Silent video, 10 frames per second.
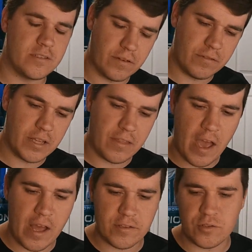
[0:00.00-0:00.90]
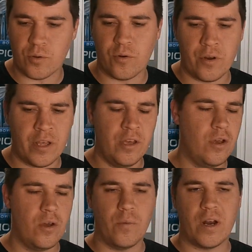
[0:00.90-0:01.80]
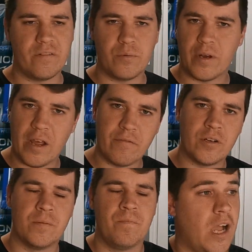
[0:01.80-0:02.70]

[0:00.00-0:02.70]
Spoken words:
stuff like that, story, whatever.